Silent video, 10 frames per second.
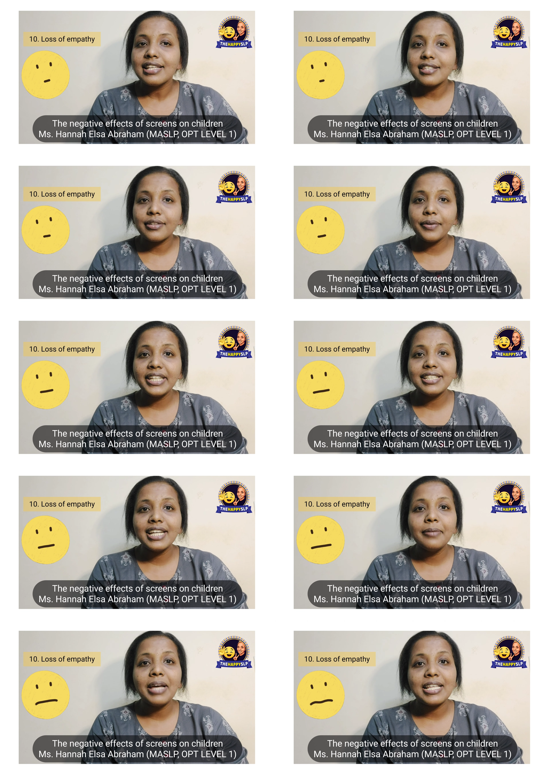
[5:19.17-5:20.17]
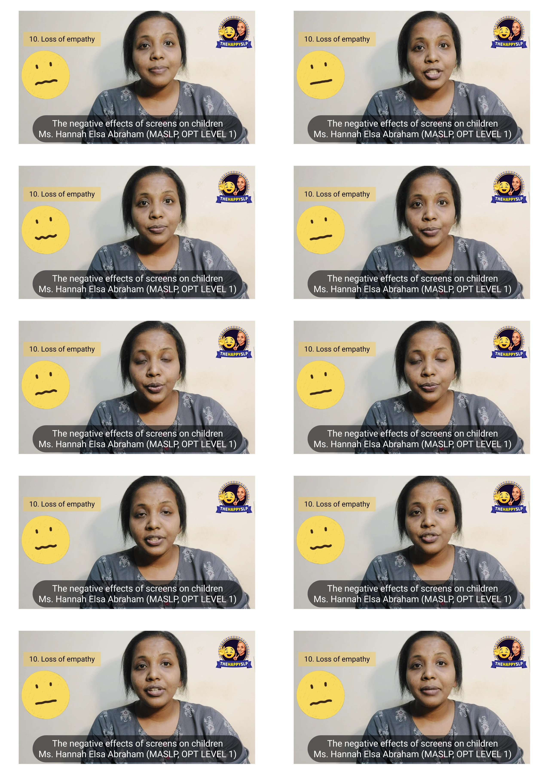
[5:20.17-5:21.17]
Screen time has been
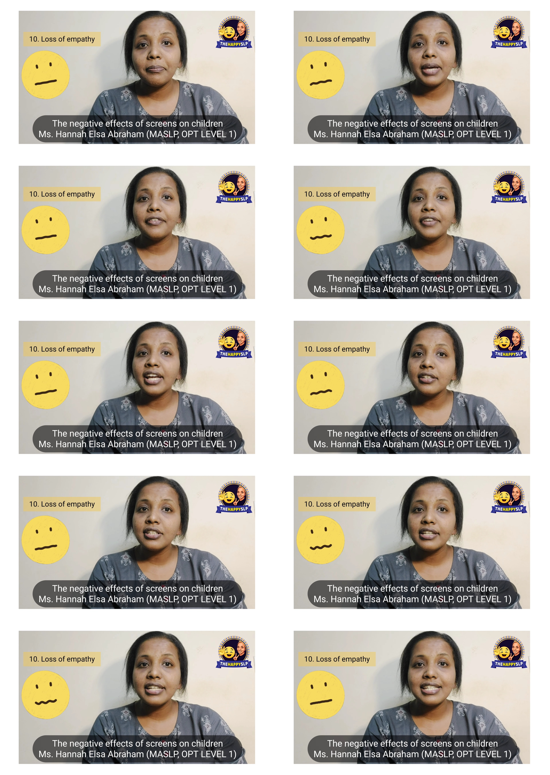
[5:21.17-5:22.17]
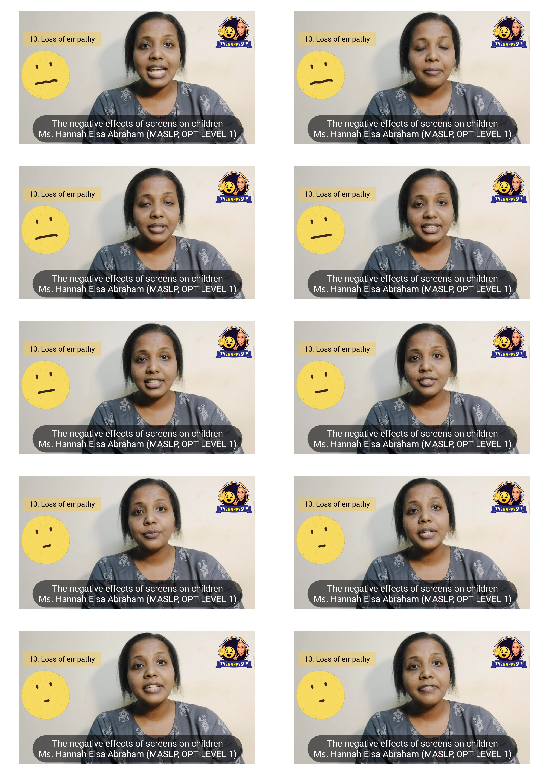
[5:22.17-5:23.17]
proven to impair young children's ability to
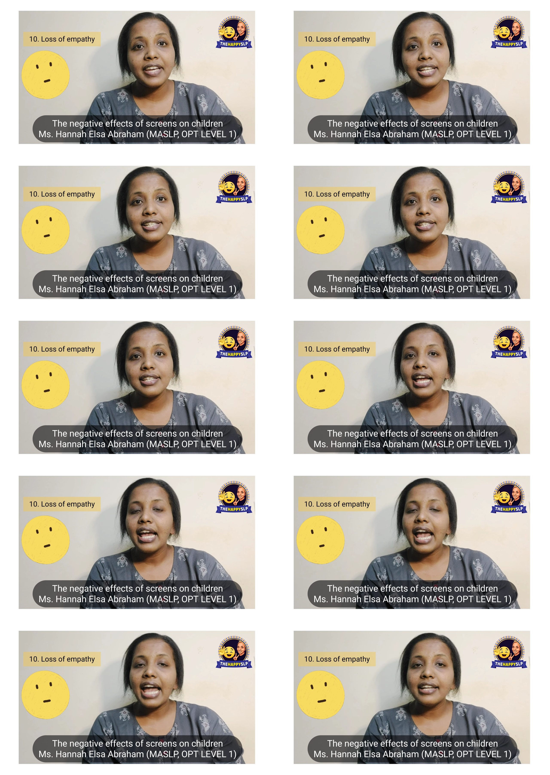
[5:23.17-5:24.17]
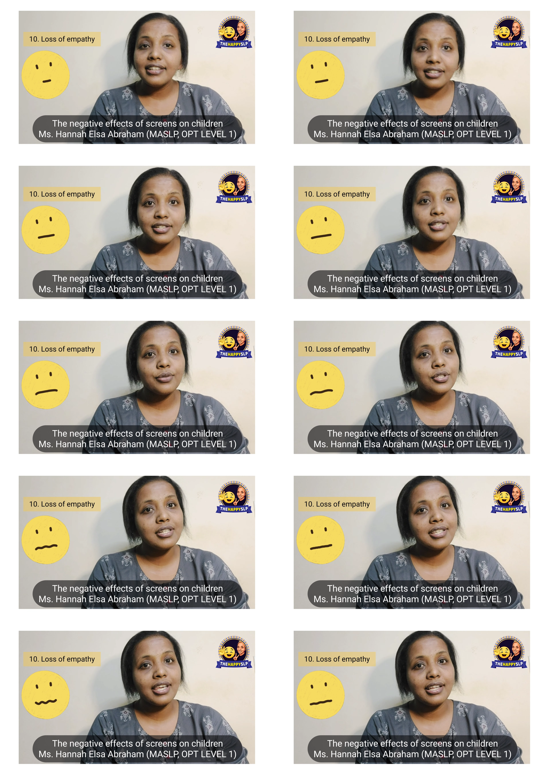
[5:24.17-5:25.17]
read faces and learn
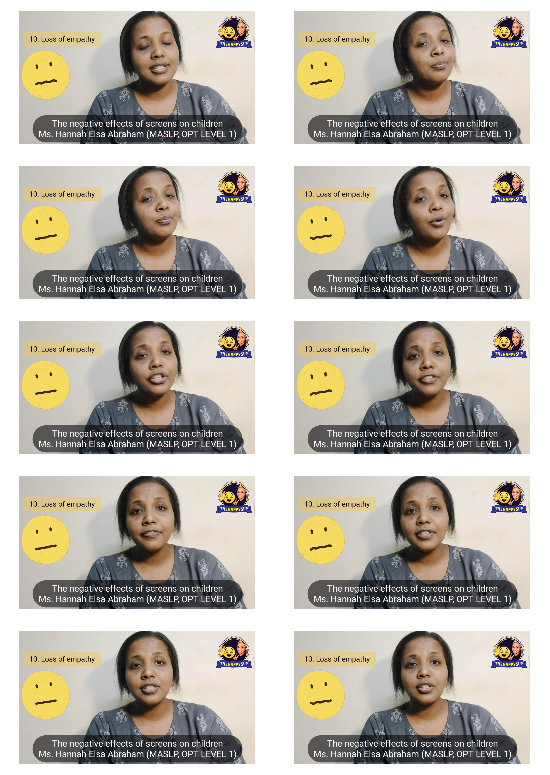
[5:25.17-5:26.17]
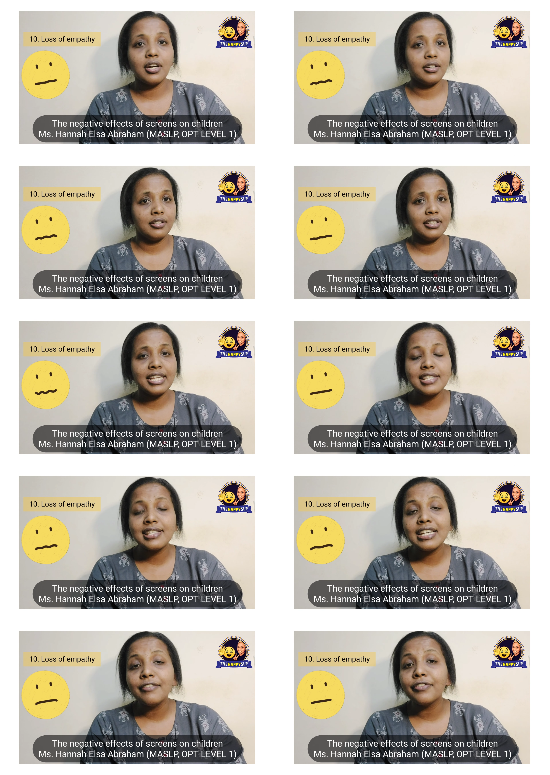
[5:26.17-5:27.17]
social skills, both of which are
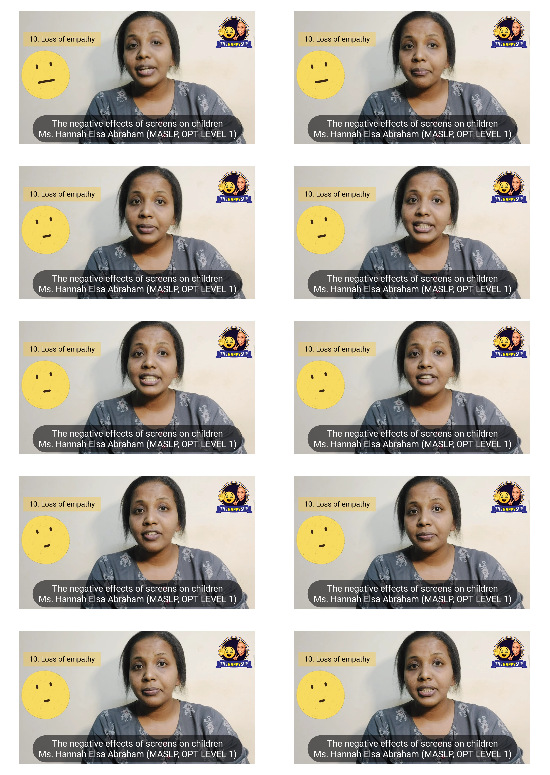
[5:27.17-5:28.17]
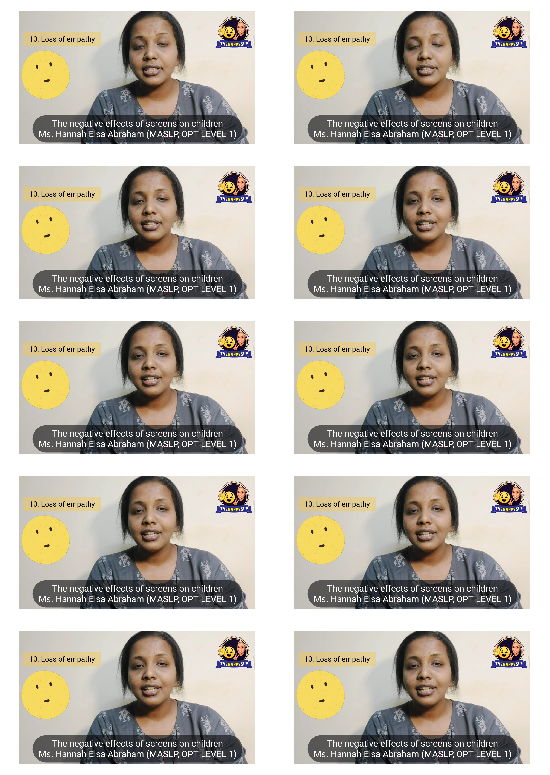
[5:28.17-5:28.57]
necessary for empathy development.